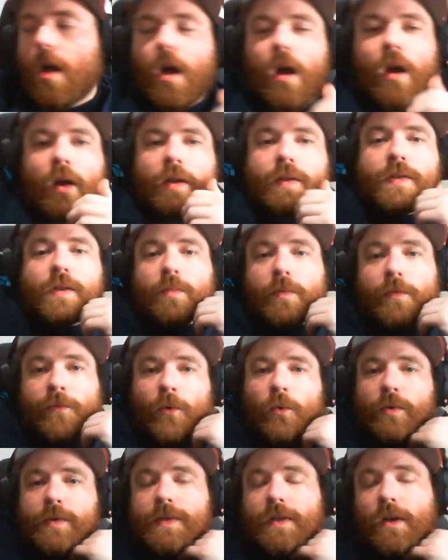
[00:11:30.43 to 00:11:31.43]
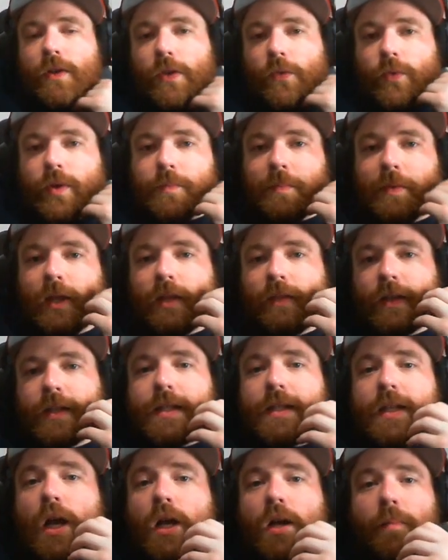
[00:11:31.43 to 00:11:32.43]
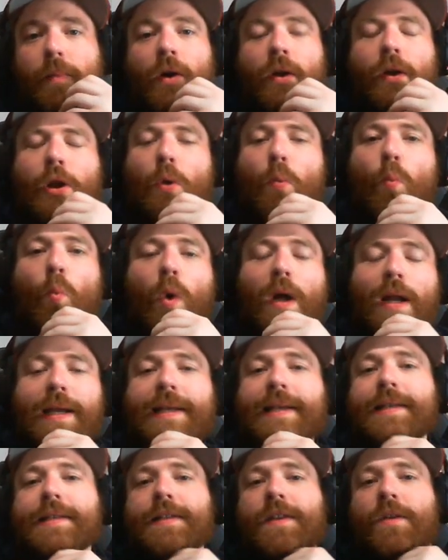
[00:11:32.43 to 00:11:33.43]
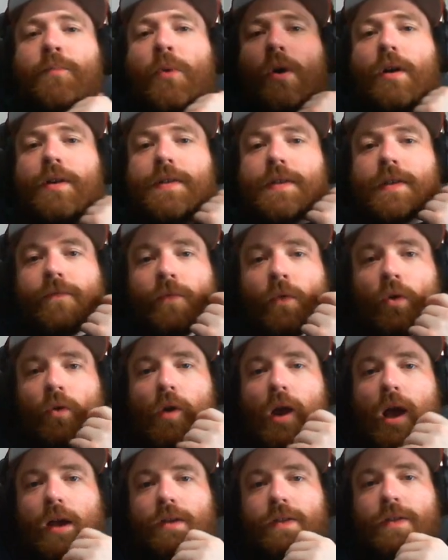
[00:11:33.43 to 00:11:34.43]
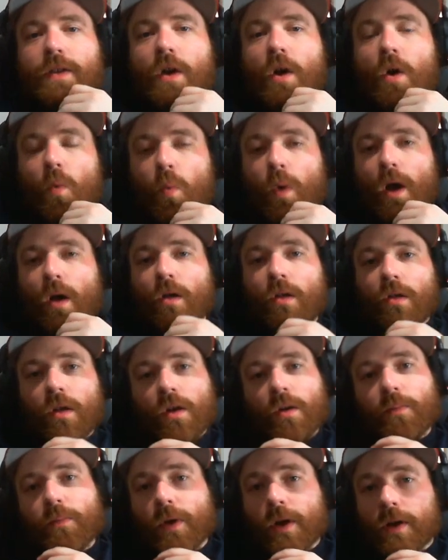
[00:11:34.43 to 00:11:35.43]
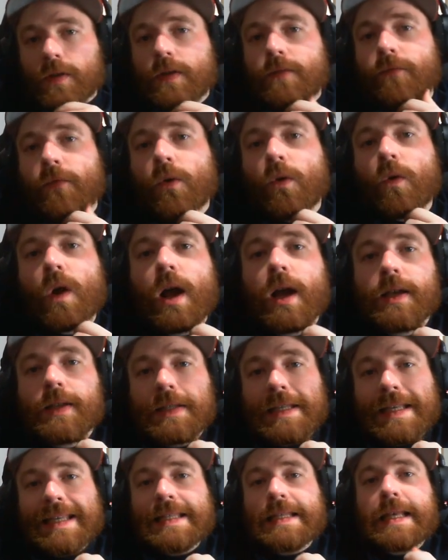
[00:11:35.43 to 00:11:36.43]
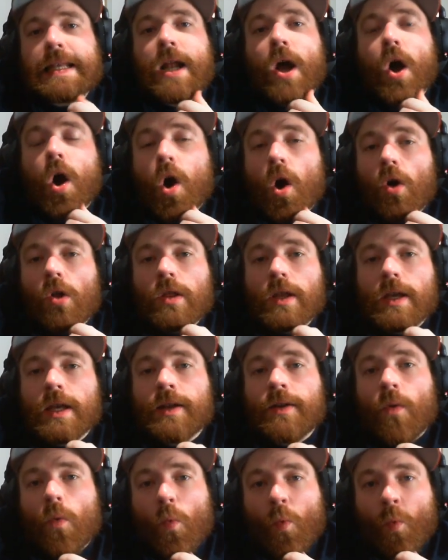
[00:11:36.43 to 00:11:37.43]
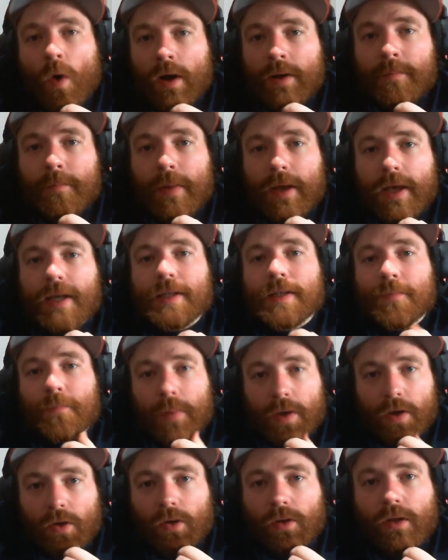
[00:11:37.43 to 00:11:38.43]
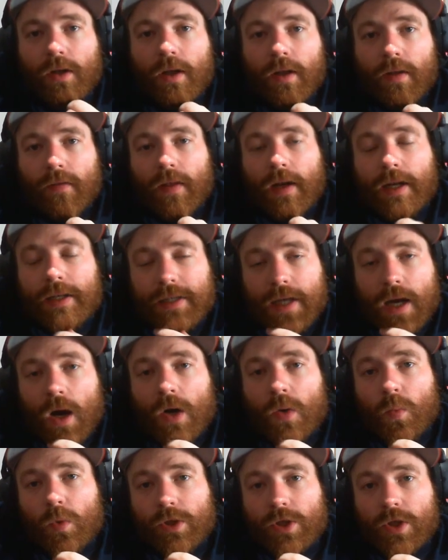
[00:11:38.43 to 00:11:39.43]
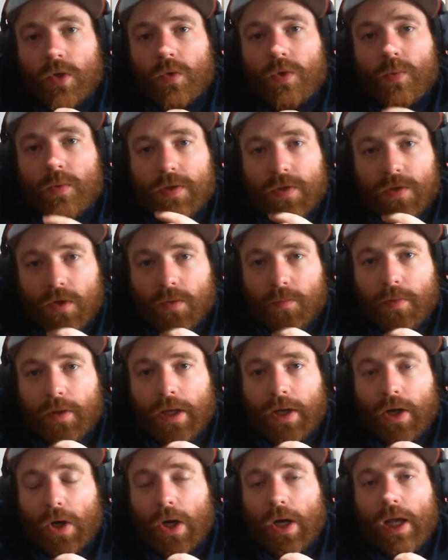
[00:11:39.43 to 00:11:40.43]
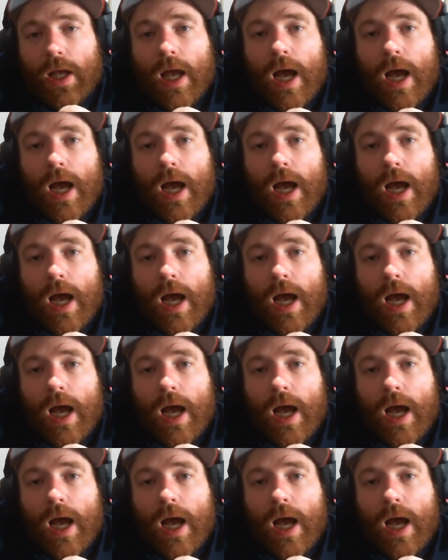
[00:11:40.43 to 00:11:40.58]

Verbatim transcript: All right, so before we start the replay, let's talk about it. What is a Proxy 4Rax? Well, Proxy 4Rax is an all-in one-base build that a Terran will do to a Zerg player.